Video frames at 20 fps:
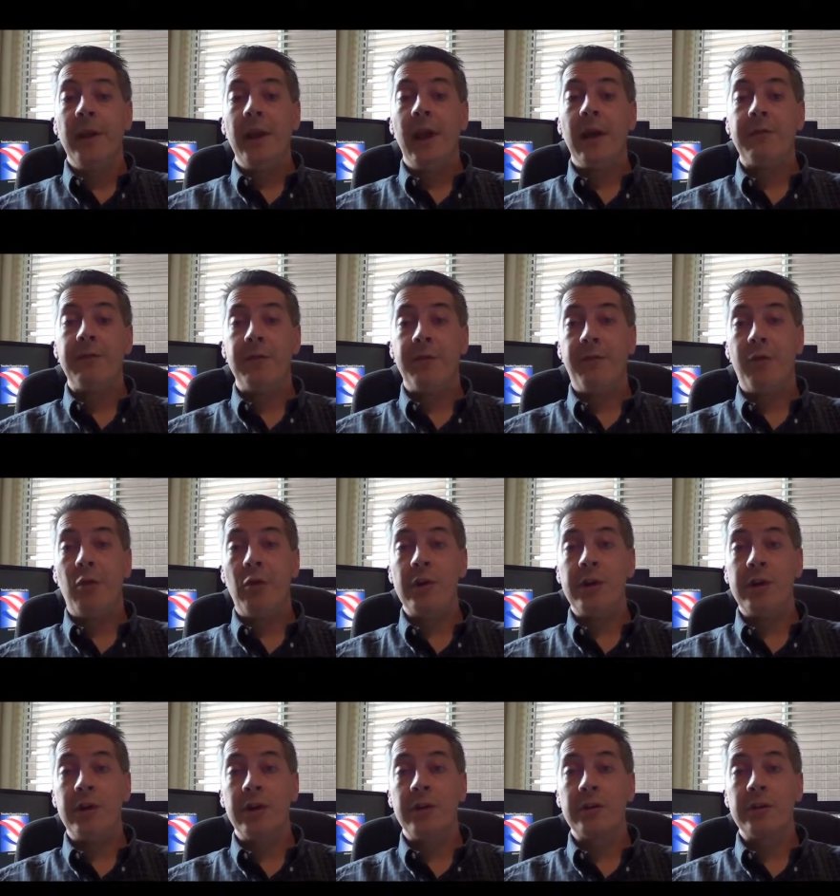After 4
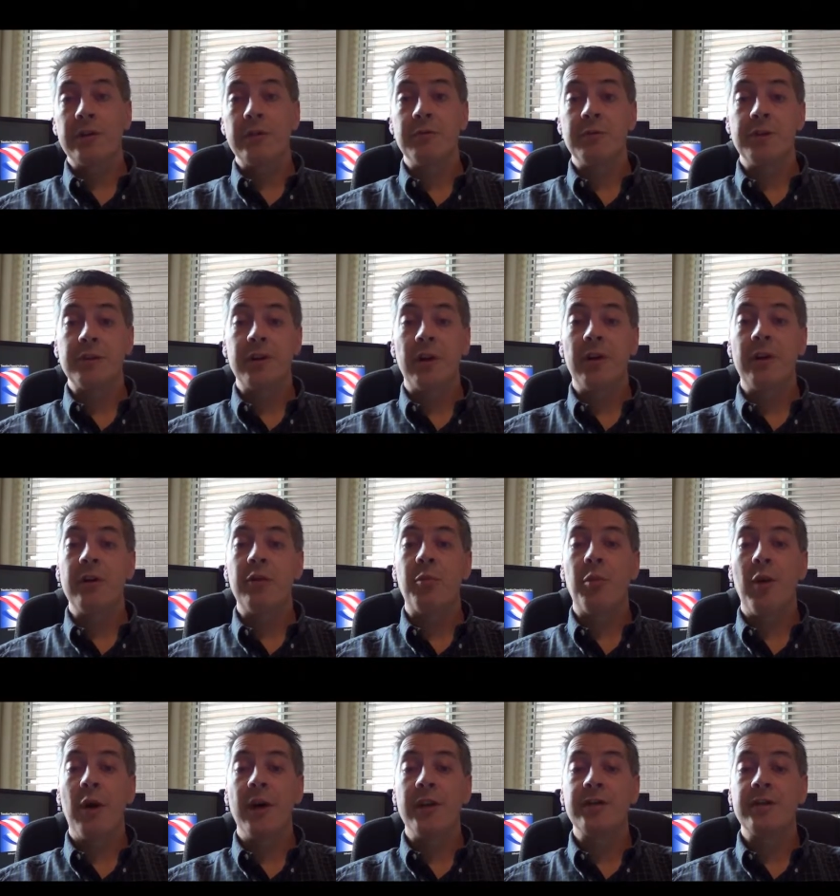years, we started the
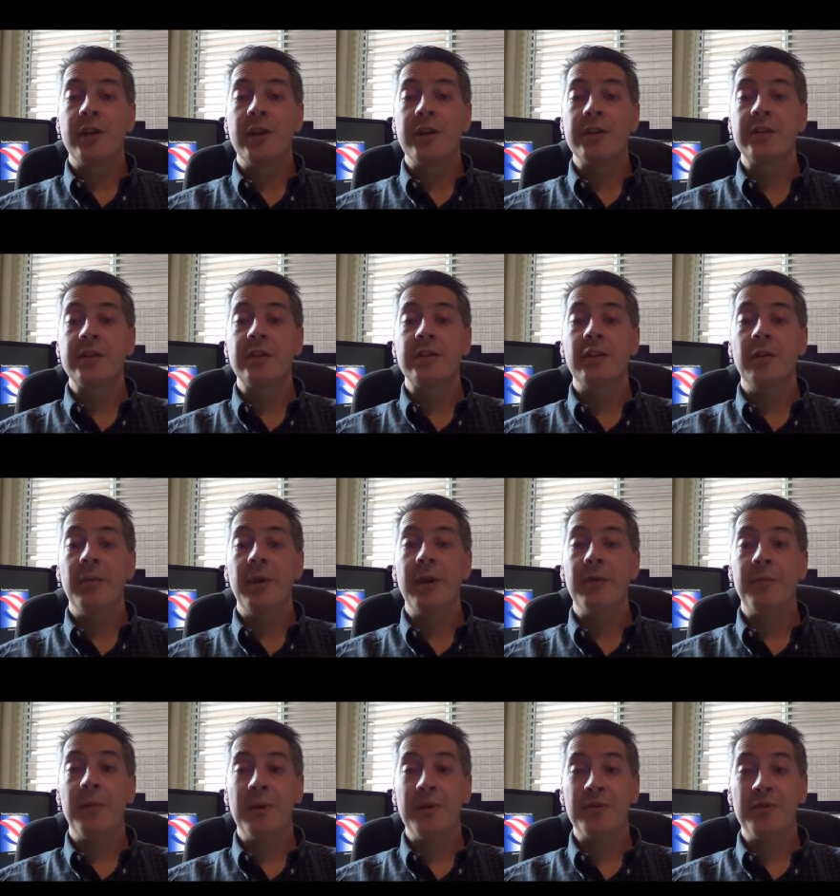process to
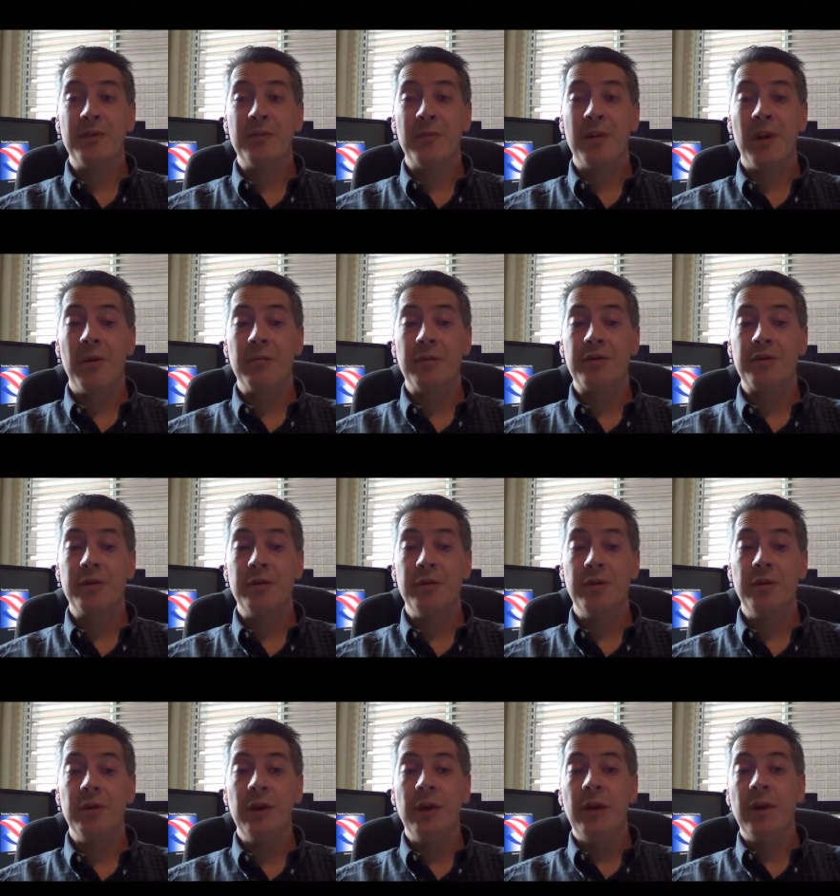make my dream come
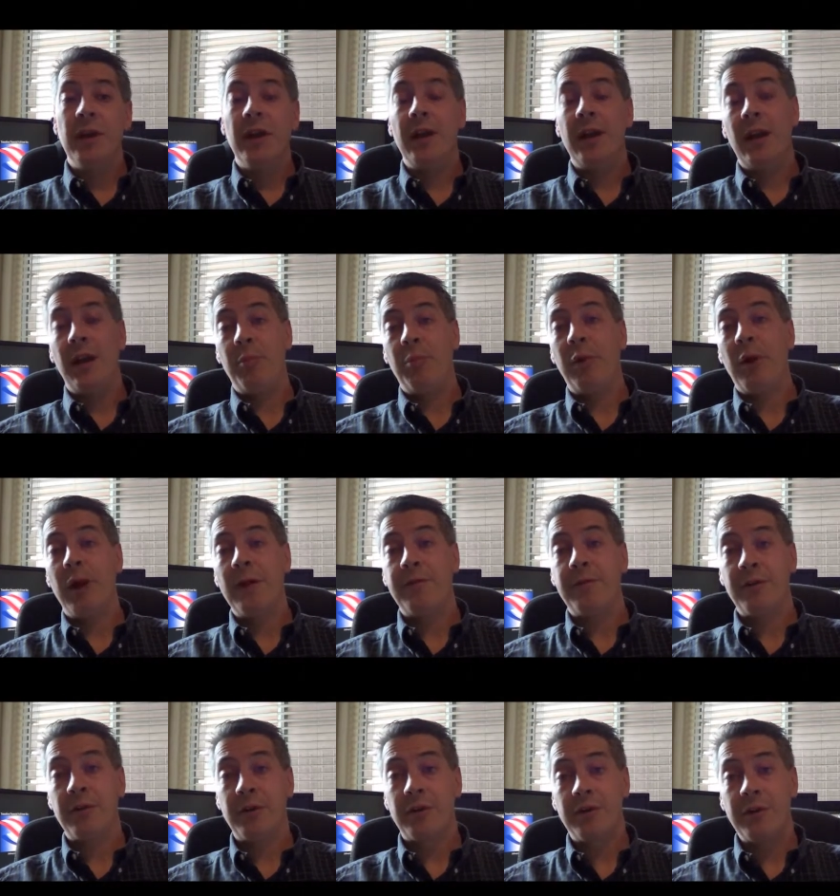true, and I applied
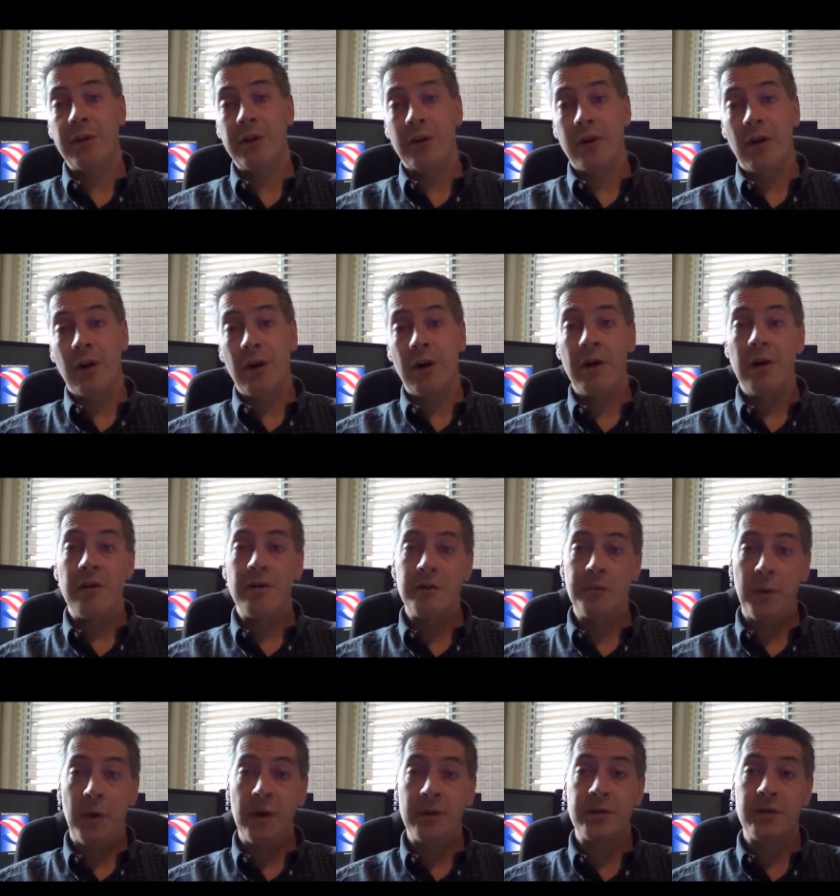for a green card
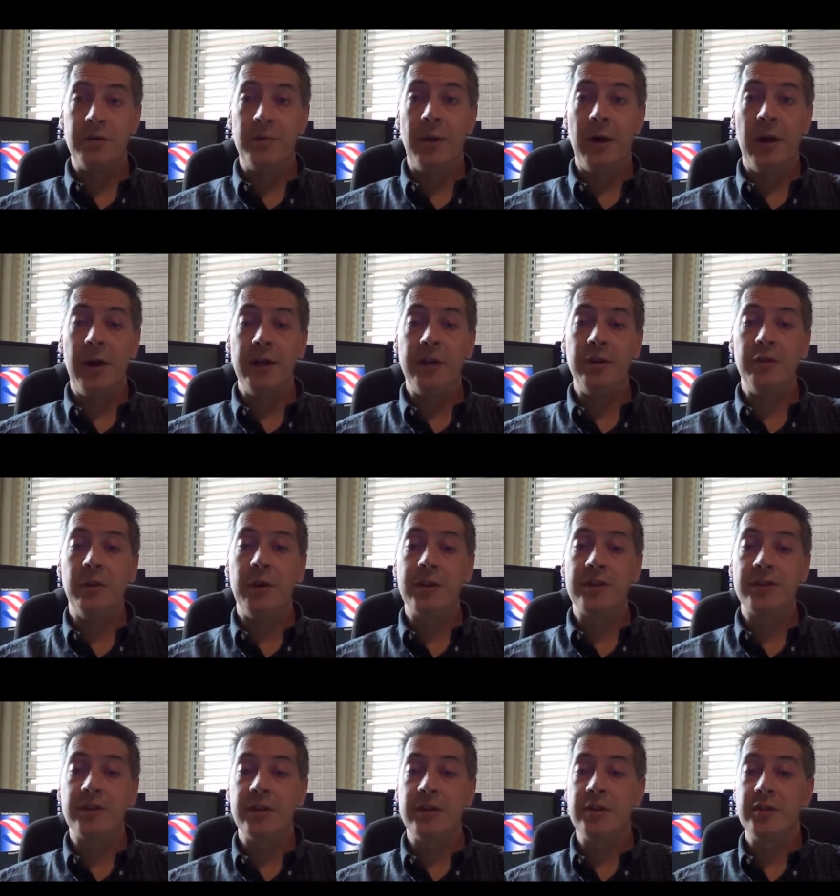sponsored by a
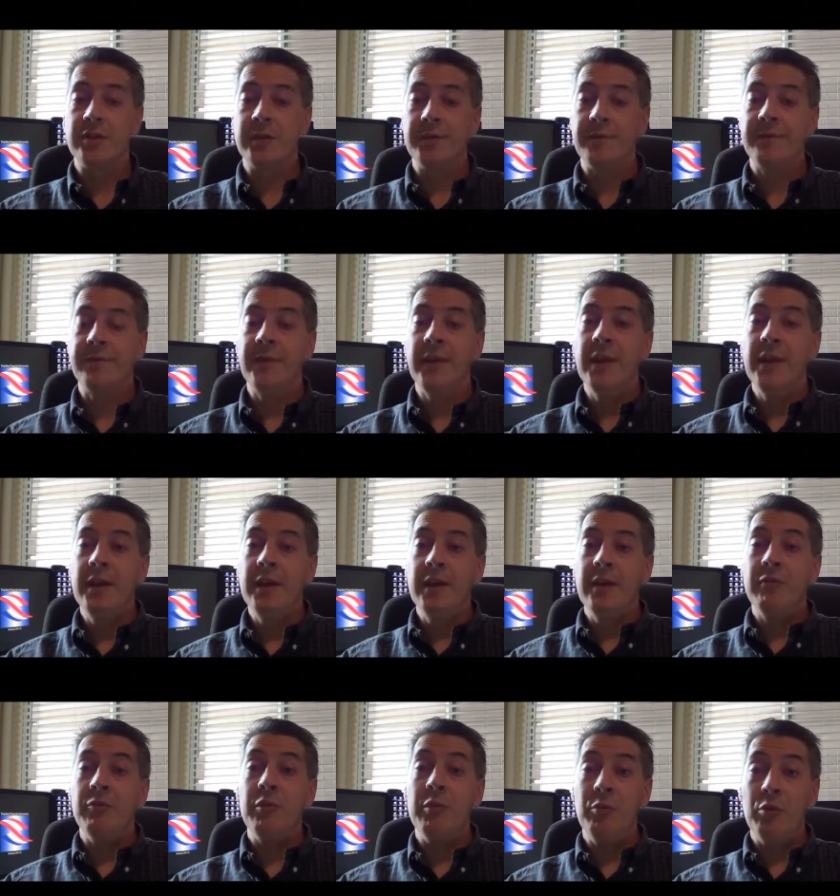U.S. citizen.
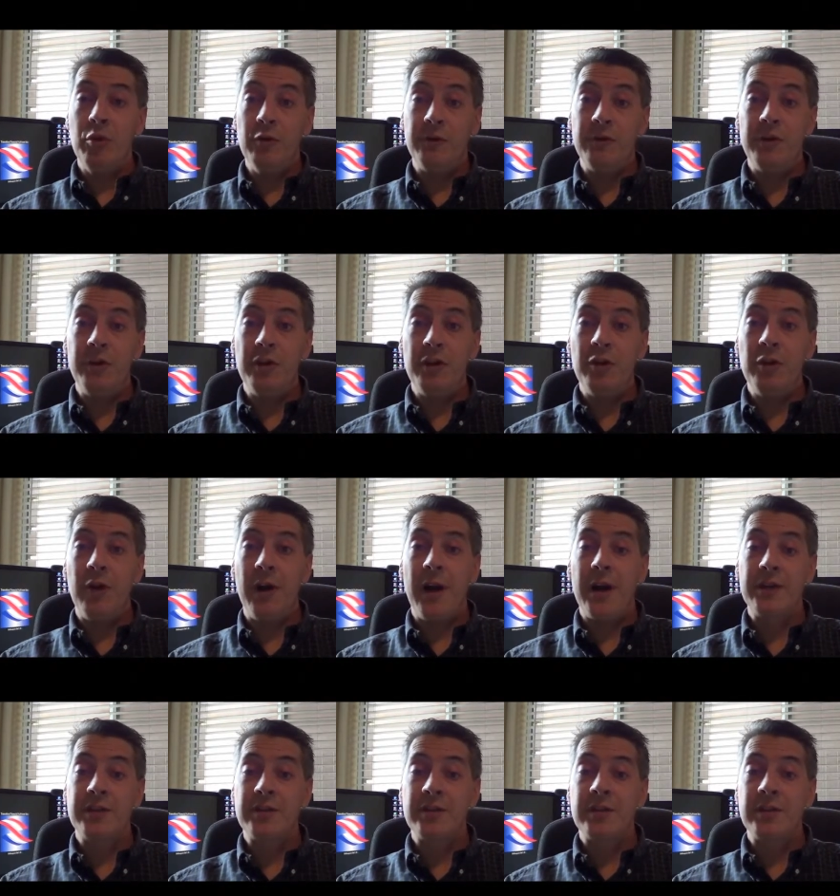We moved to the
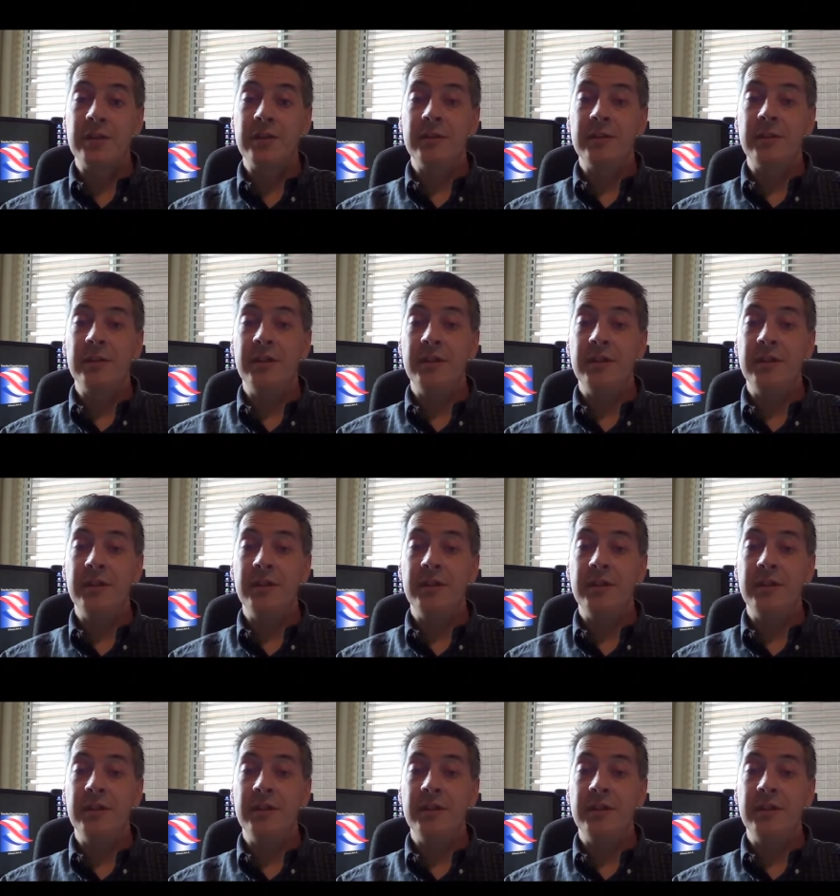U.S.